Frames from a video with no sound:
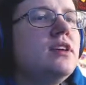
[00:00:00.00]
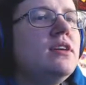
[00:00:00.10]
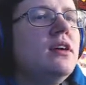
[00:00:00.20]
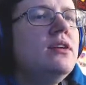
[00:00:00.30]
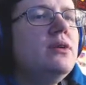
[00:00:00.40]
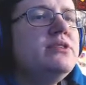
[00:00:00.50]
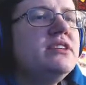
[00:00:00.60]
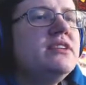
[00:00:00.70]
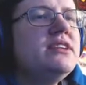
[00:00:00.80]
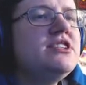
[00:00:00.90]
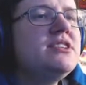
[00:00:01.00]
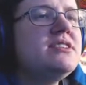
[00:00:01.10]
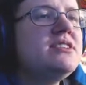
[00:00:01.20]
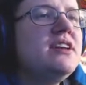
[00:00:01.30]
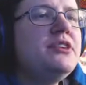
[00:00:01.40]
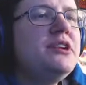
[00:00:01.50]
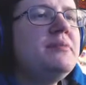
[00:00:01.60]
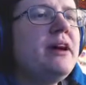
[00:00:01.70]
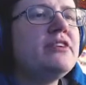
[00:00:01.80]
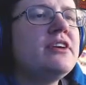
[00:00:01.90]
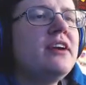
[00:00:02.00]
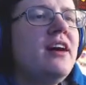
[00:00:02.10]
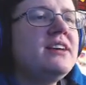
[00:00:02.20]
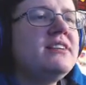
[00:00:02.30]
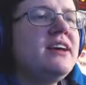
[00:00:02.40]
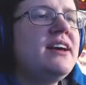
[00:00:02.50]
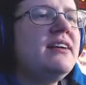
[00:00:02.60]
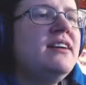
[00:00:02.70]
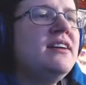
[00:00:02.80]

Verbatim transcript: Oh, delicious! Nothing better on a hot day.